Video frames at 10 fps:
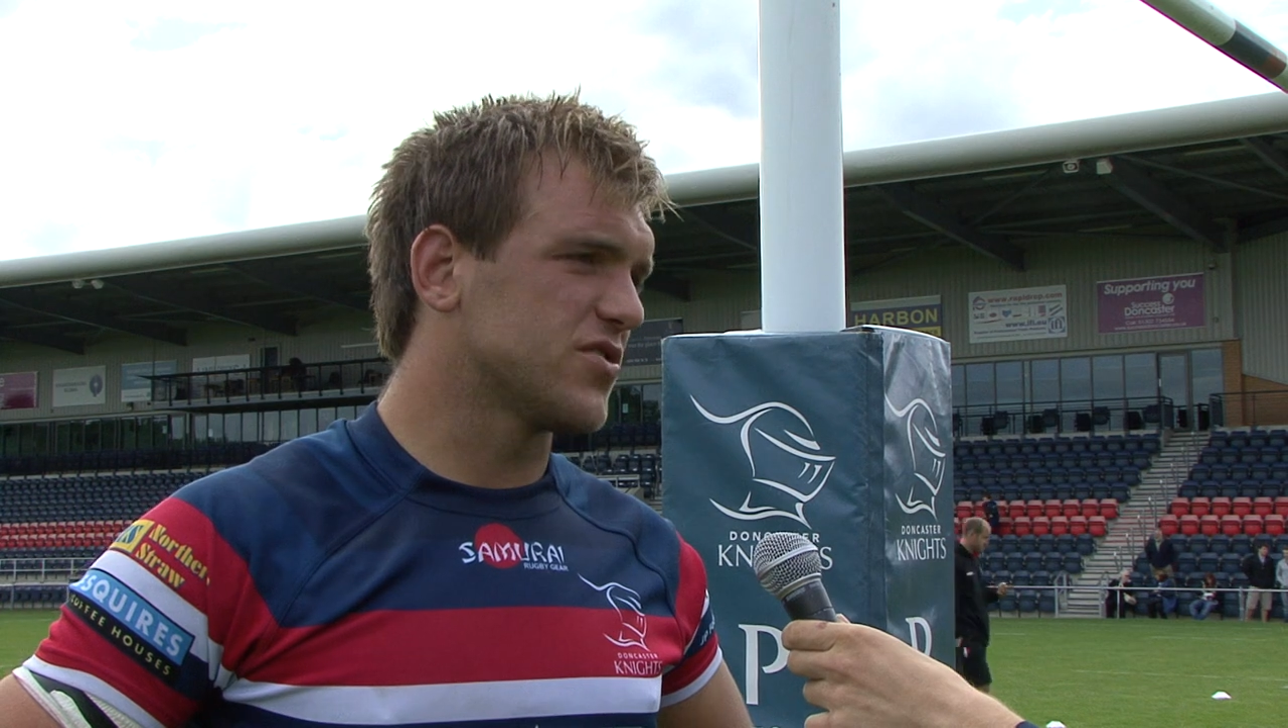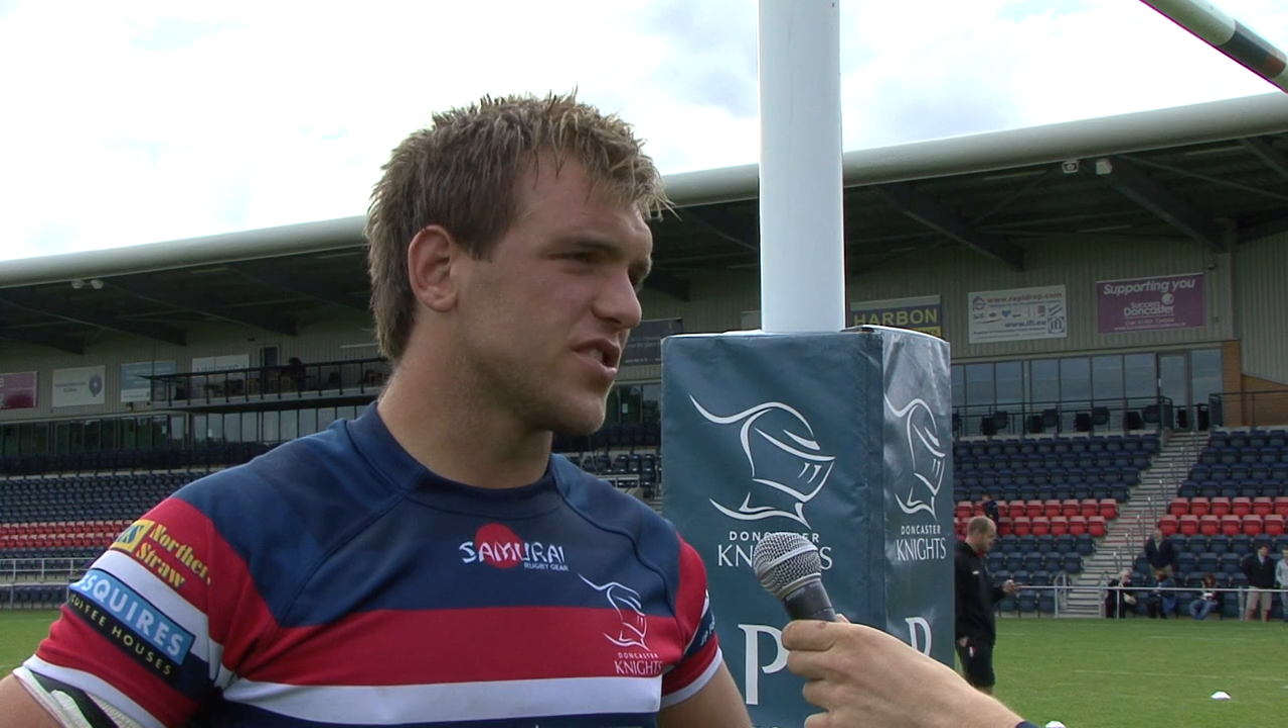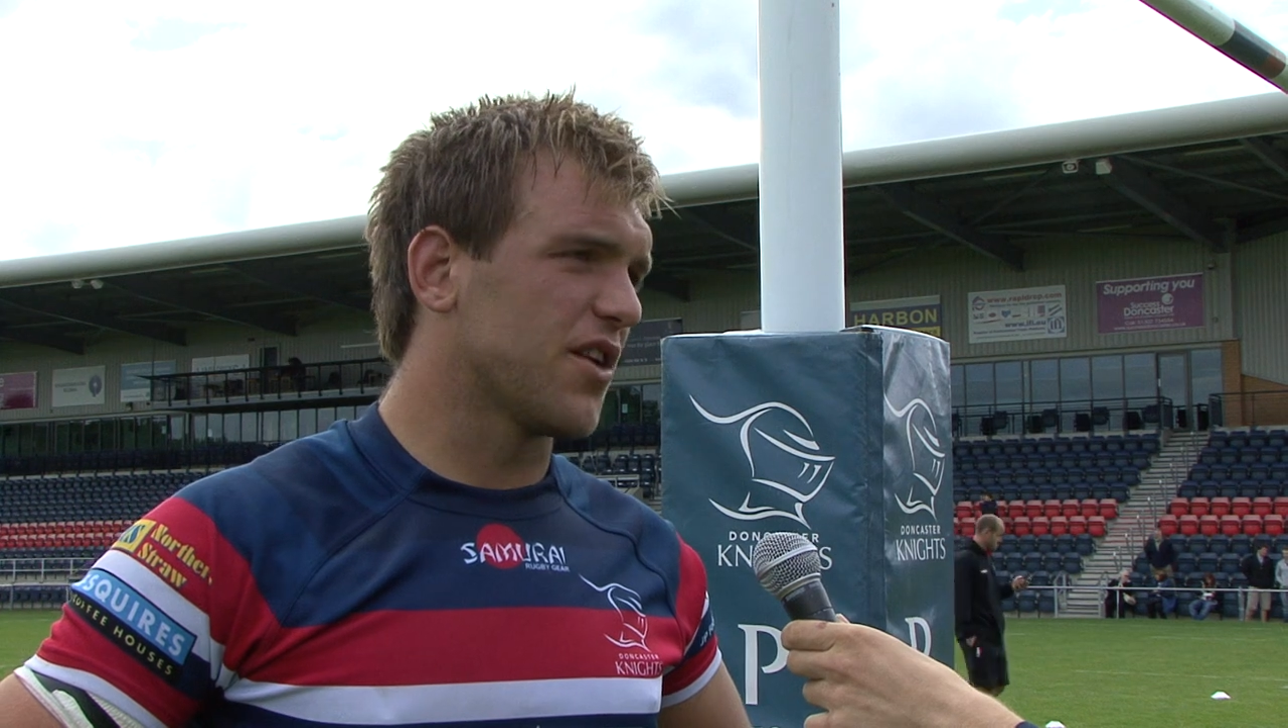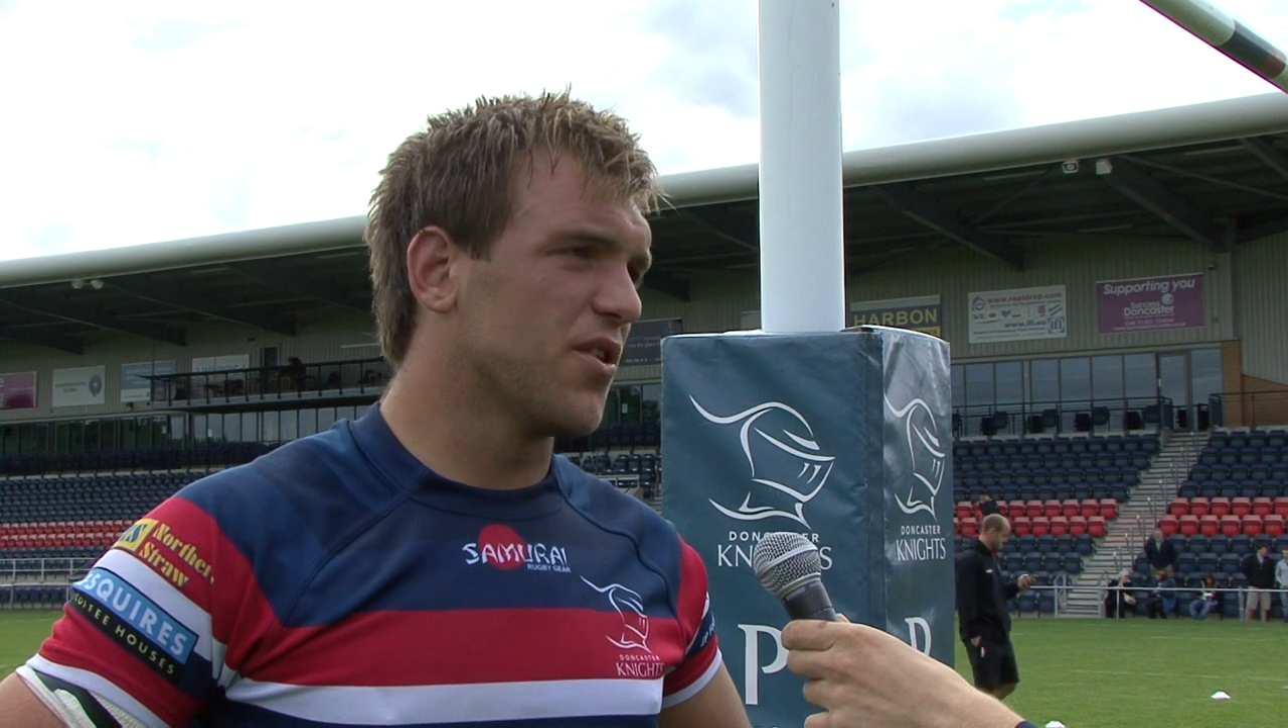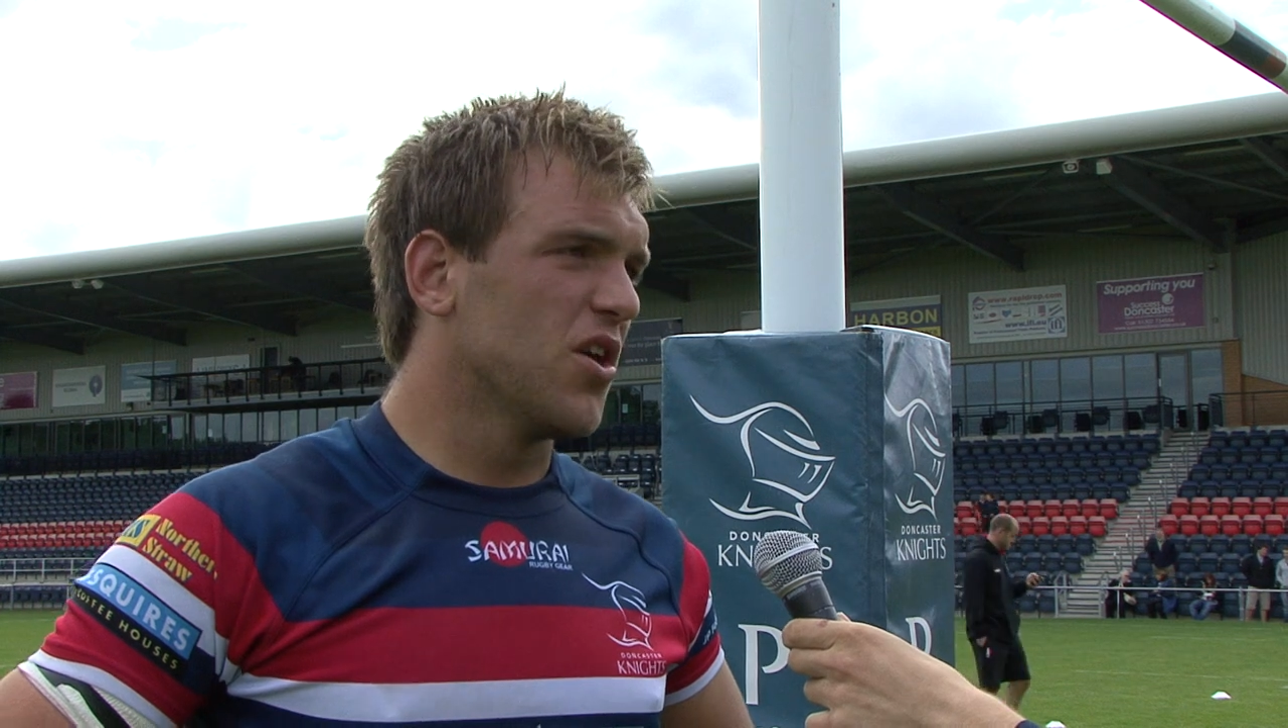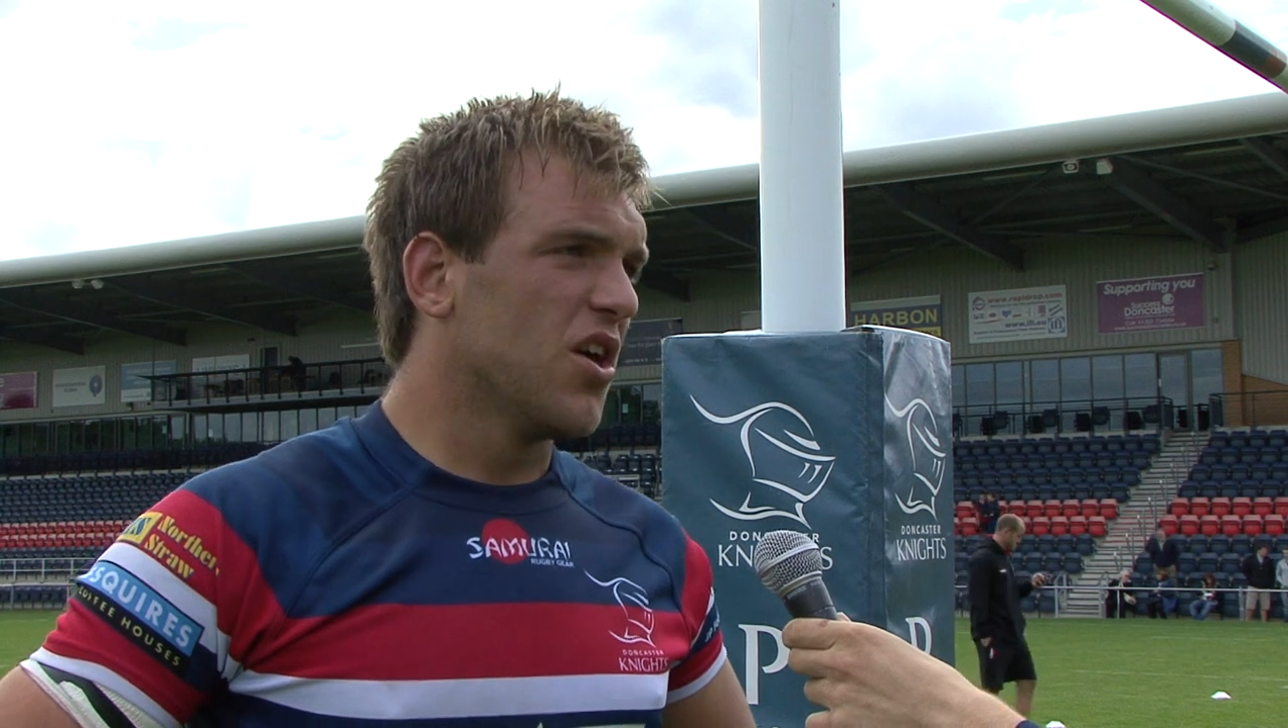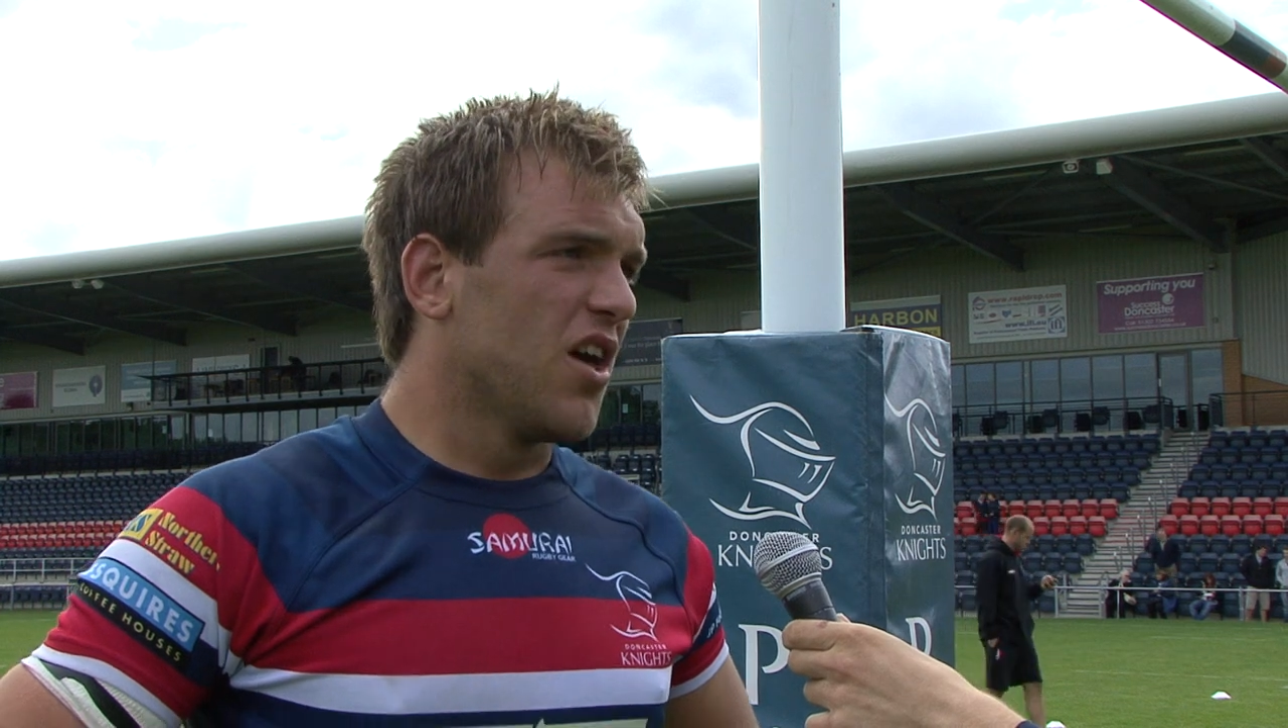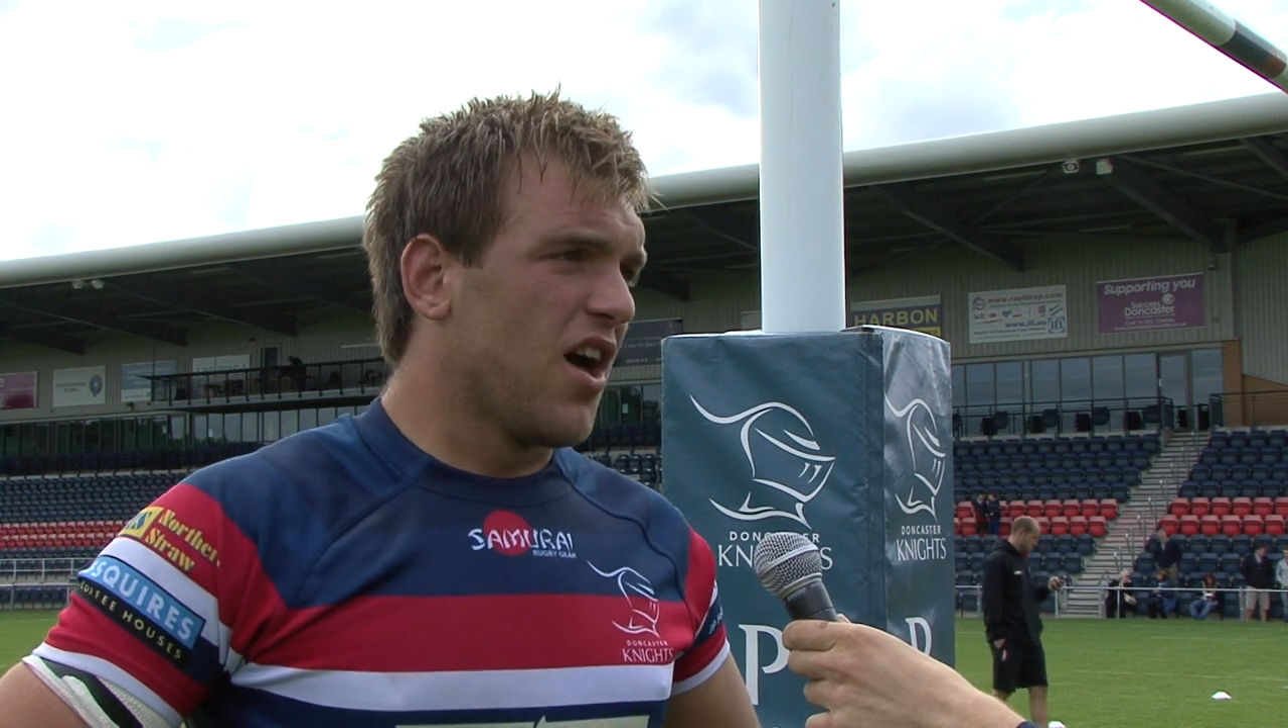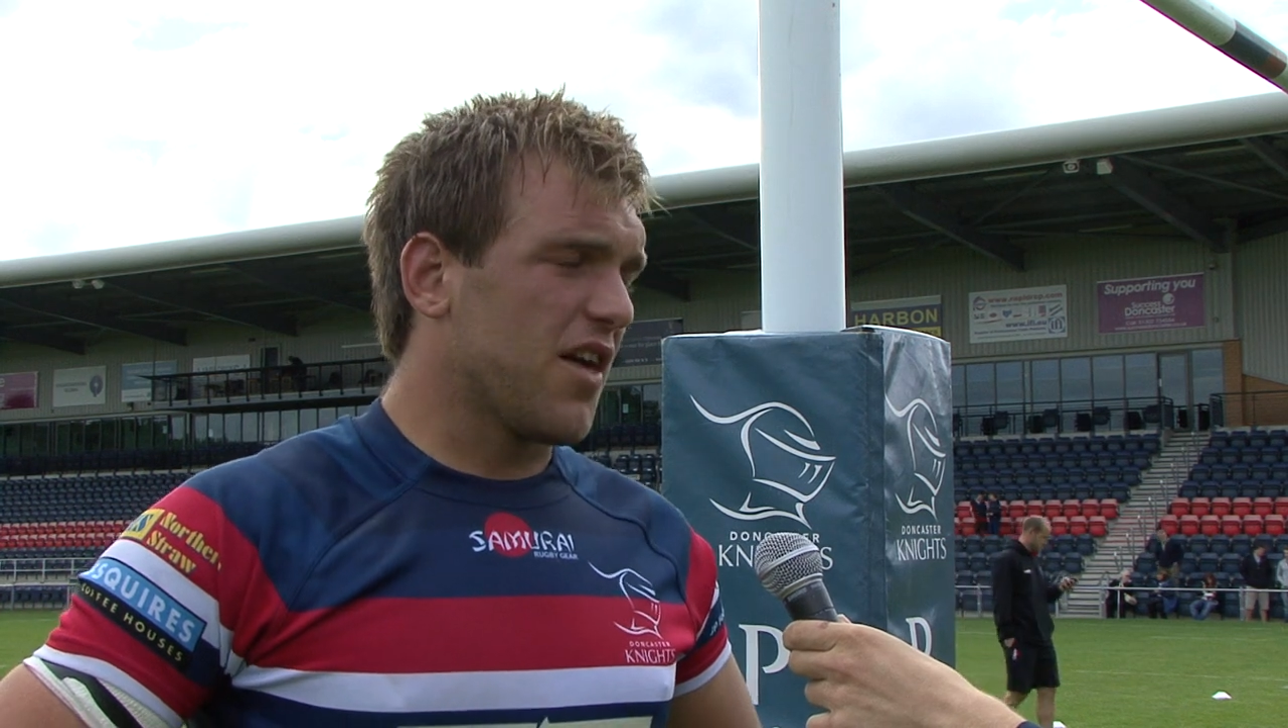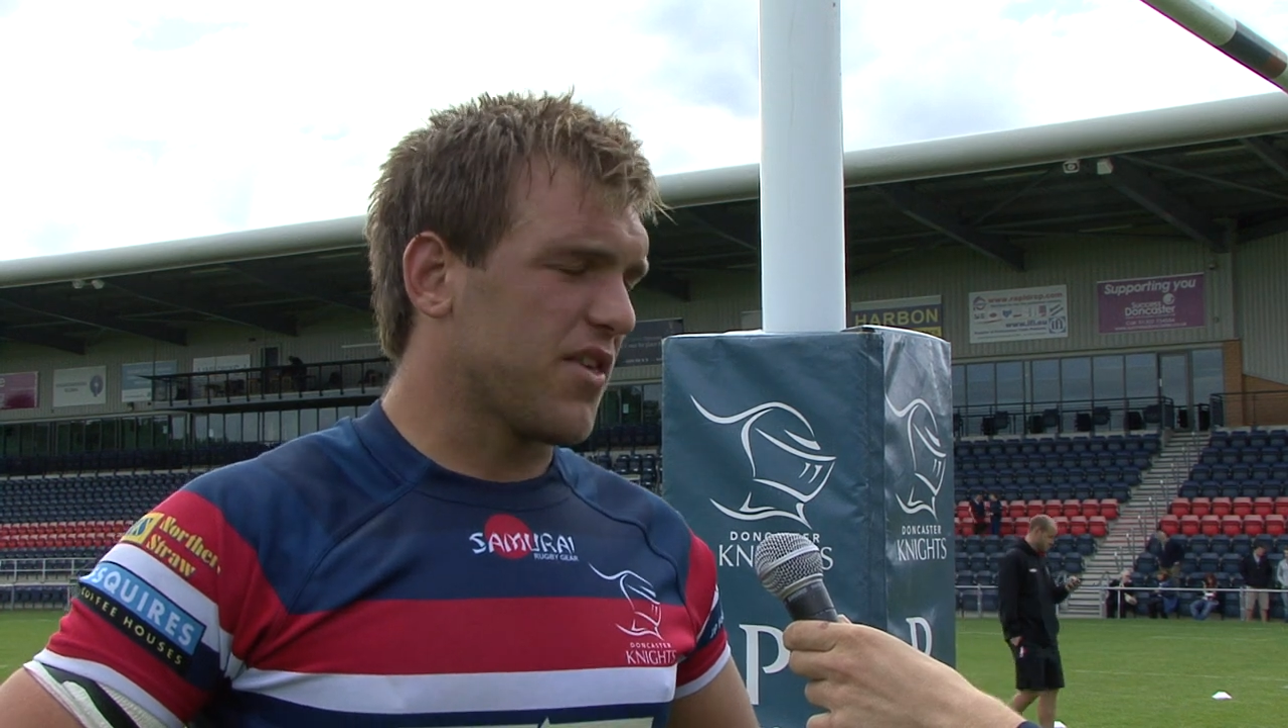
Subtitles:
So I